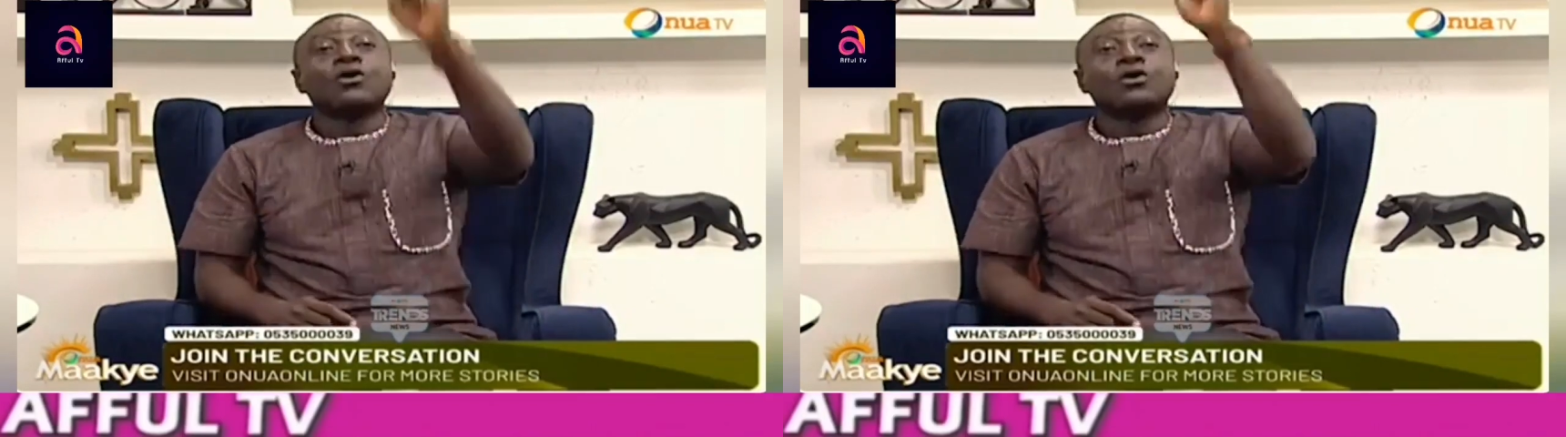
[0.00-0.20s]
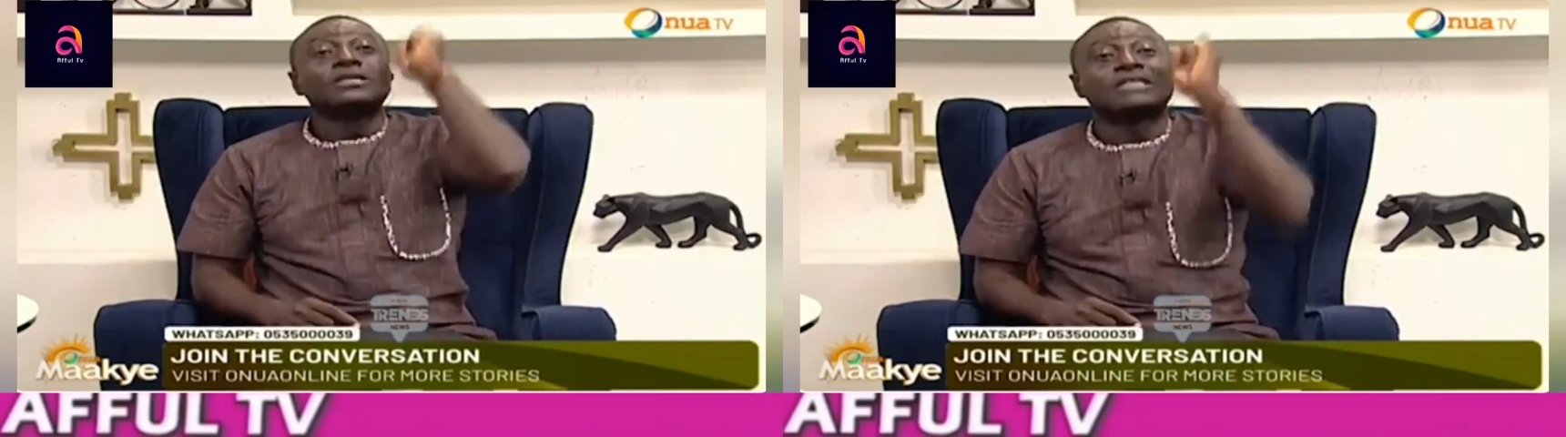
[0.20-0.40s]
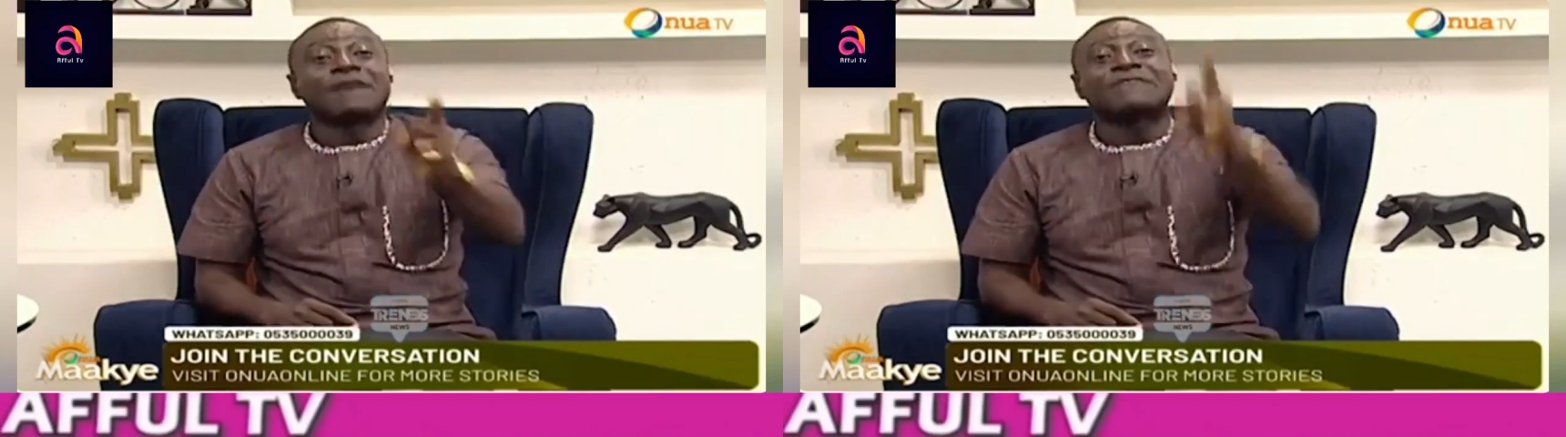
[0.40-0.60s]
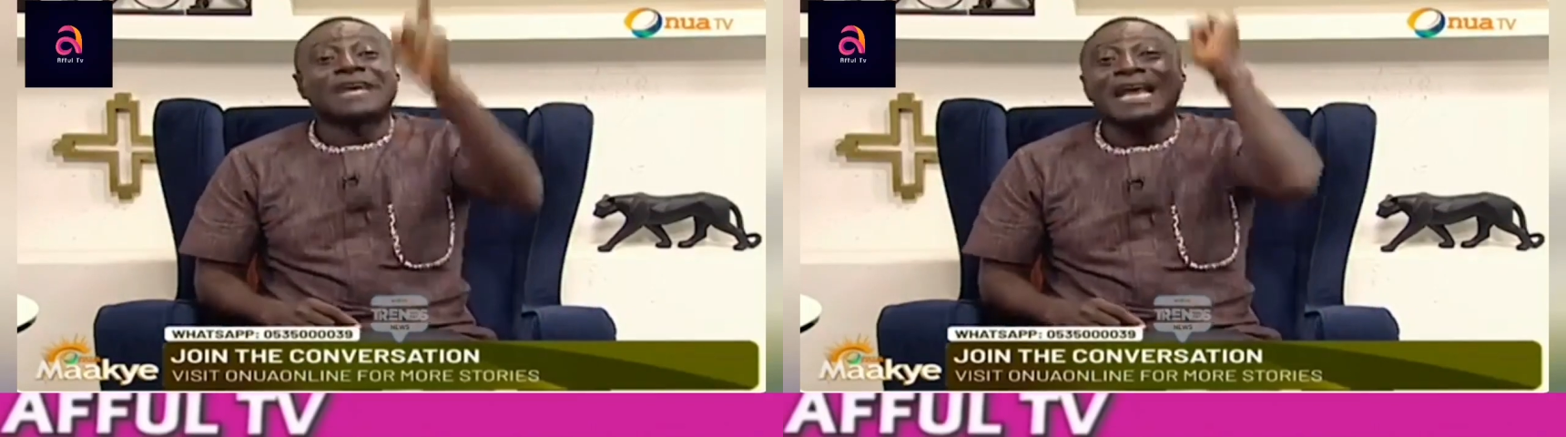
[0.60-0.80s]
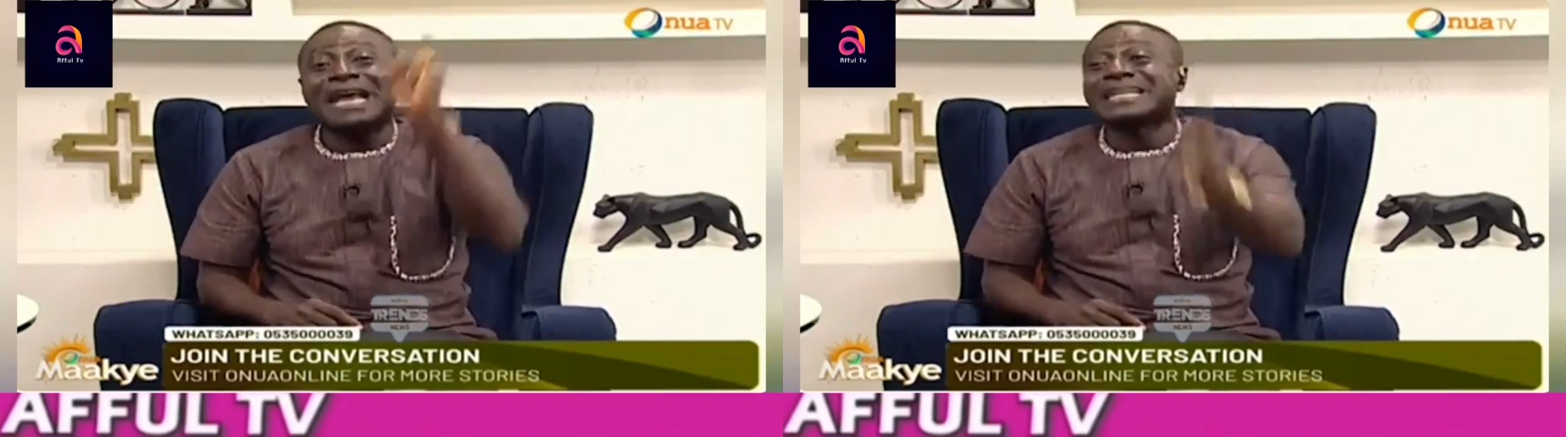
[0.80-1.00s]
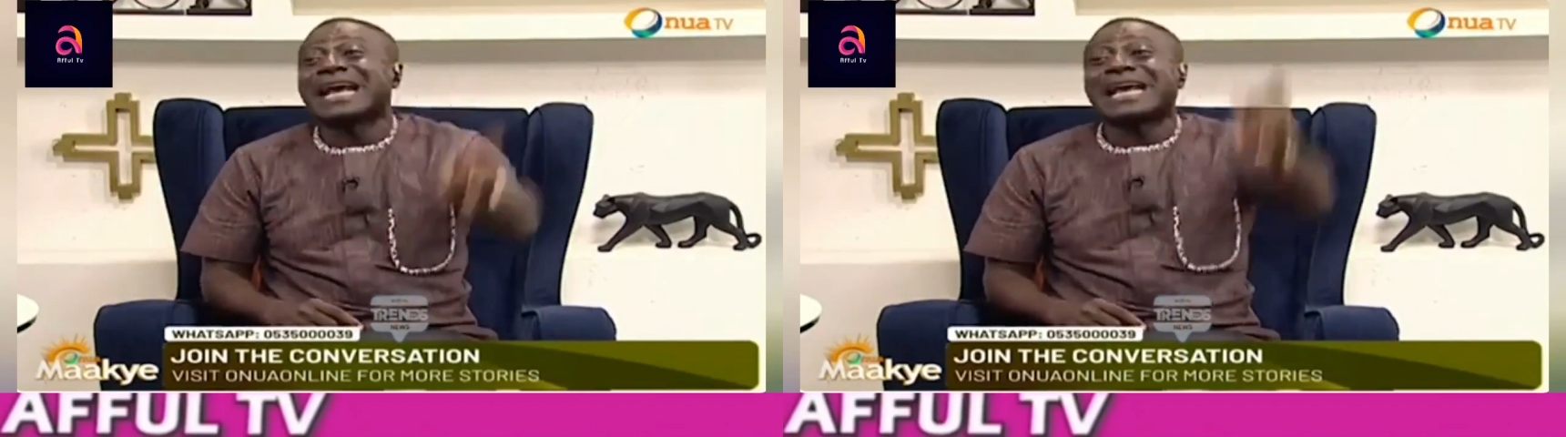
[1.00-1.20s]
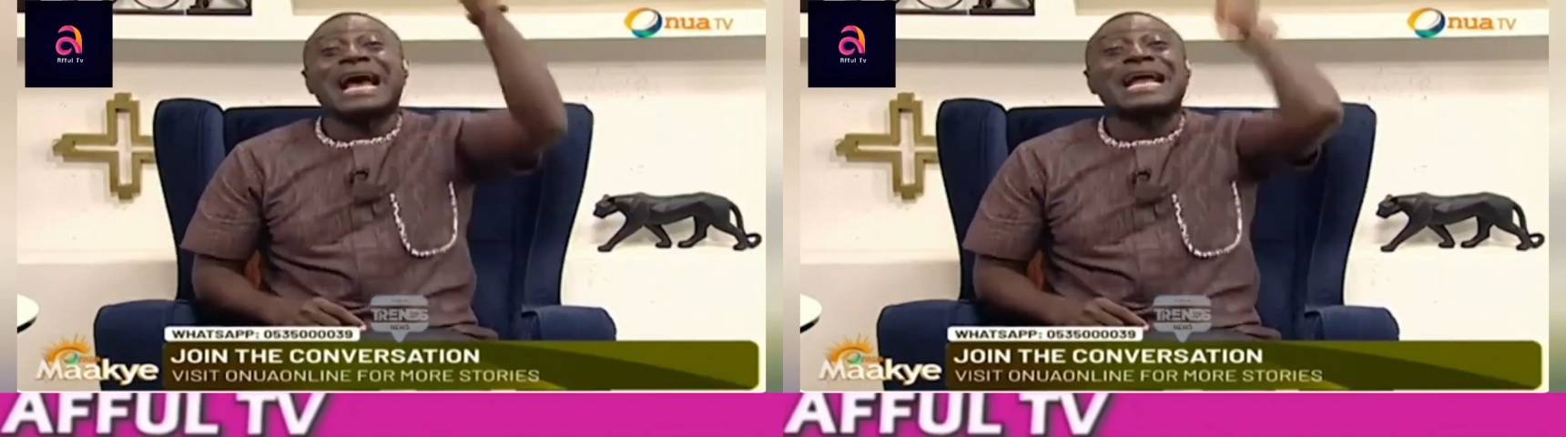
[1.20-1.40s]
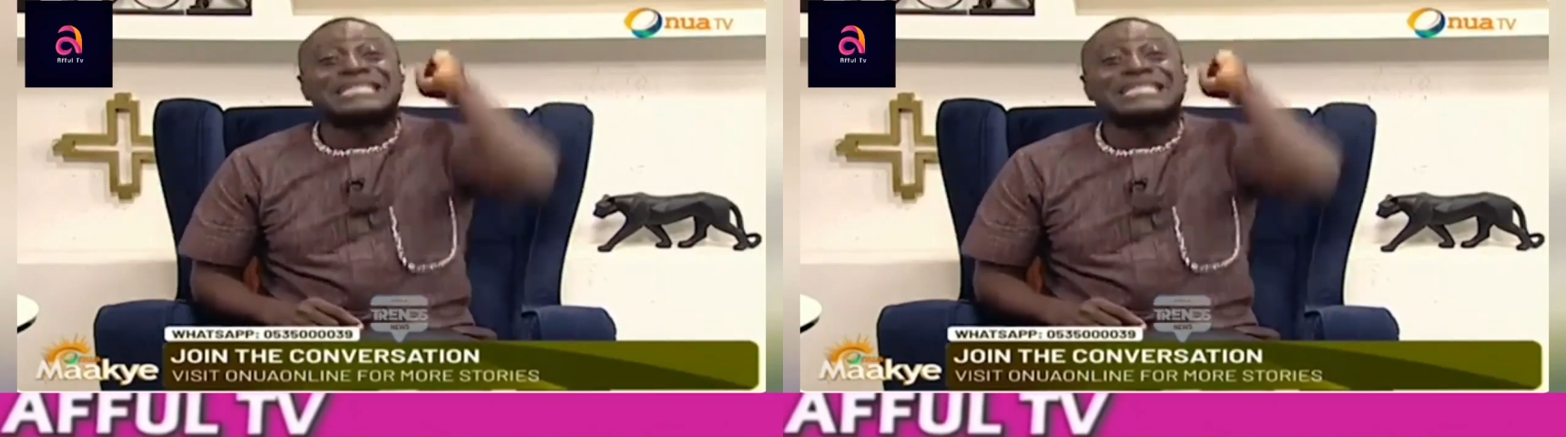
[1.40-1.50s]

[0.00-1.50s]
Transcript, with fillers: Seven hundred and